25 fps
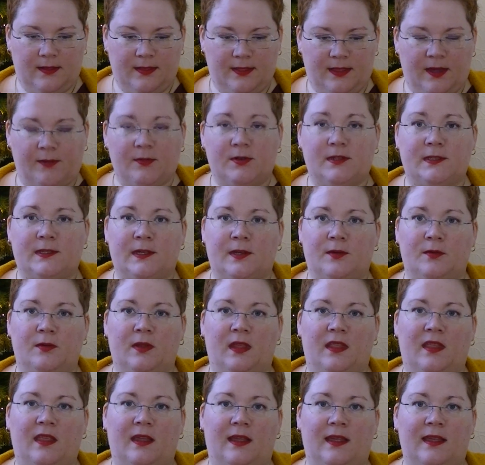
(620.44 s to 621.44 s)
That was the
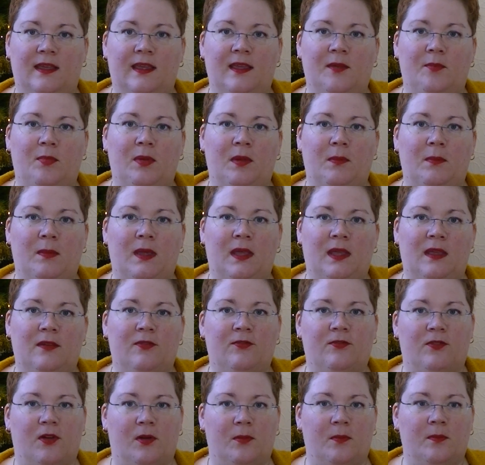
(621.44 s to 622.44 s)
only thing keeping me
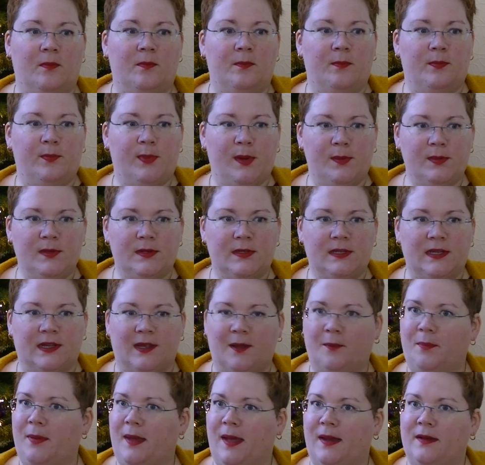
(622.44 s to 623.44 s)
from publishing
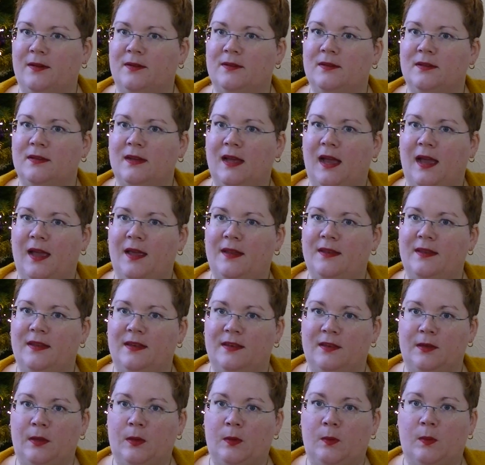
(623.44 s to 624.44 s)
a pattern. I
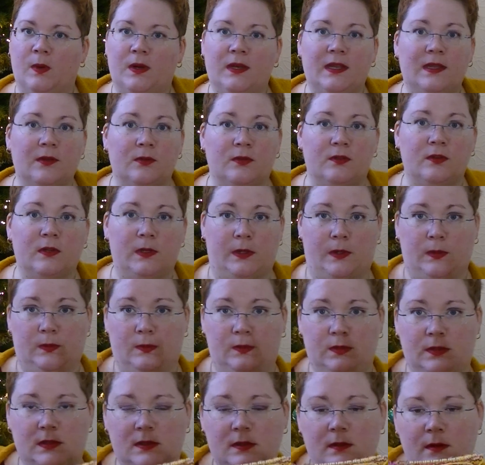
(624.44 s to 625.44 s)
didn't know what heel to
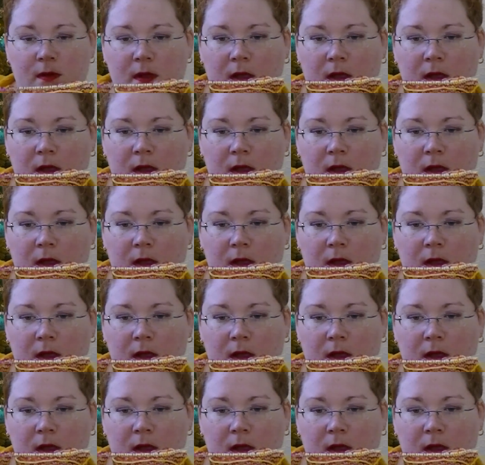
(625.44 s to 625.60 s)
use.